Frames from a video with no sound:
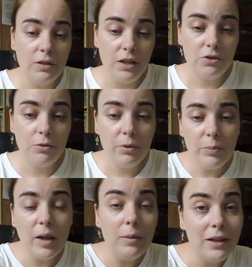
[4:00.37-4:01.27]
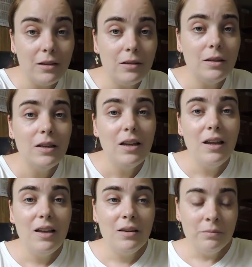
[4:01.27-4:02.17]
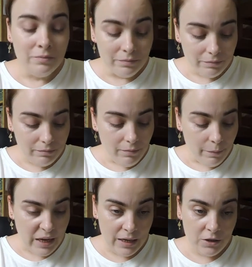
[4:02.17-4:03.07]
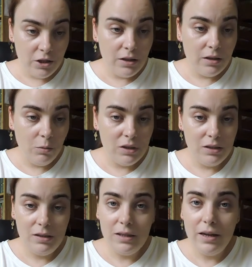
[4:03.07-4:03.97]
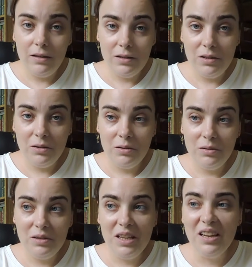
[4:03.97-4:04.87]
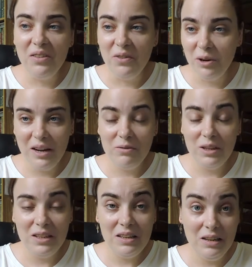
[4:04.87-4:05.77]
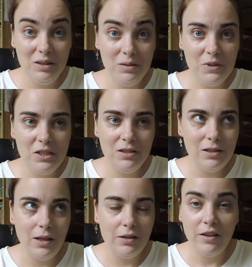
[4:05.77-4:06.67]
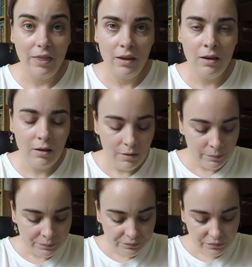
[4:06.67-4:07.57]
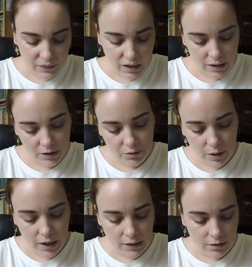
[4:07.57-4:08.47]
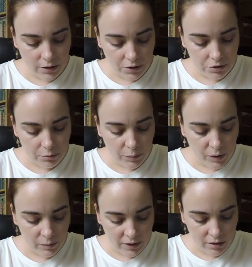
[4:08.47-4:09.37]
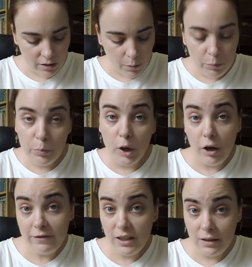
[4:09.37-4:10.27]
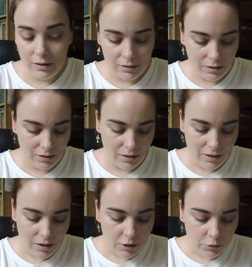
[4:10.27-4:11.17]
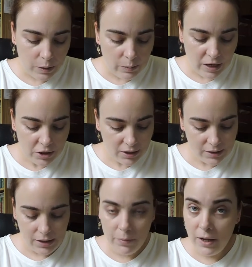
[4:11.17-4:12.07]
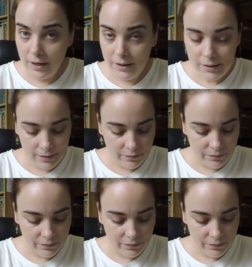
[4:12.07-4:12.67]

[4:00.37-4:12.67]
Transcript: Nature Republic, and actually there was a sale, so for everything it cost me just like nothing. And I tried the Nature Republic Provence 3 Magic Step Highs.